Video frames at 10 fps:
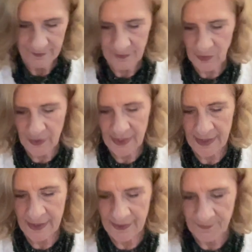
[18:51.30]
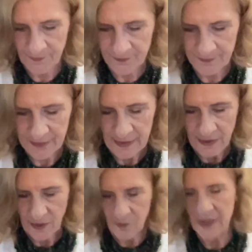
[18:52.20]
Okay.
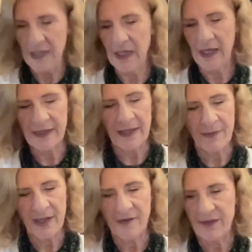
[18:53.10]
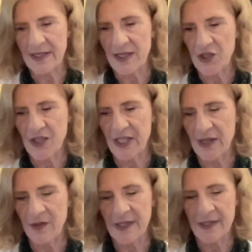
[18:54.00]
I really like that, my lovely
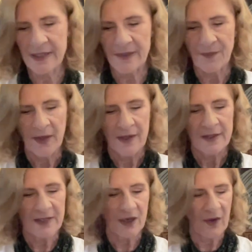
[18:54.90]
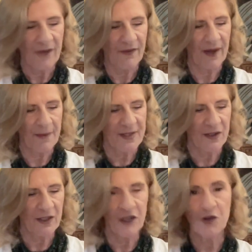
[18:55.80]
Sagittarians. So have an
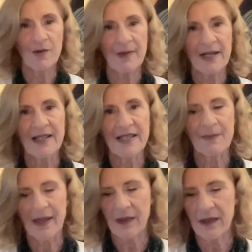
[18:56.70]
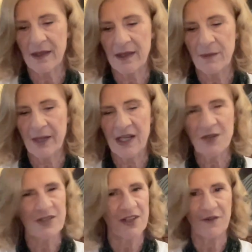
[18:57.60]
absolutely tremendous month in March
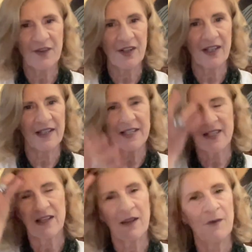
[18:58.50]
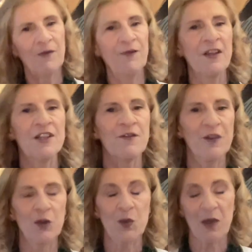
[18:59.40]
because I feel like it's
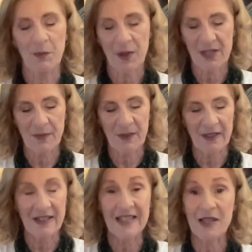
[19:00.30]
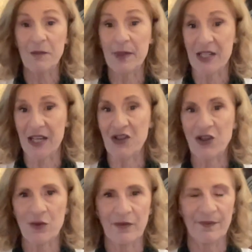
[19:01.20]
filled with possibilities and
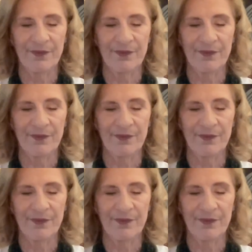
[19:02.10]
potential.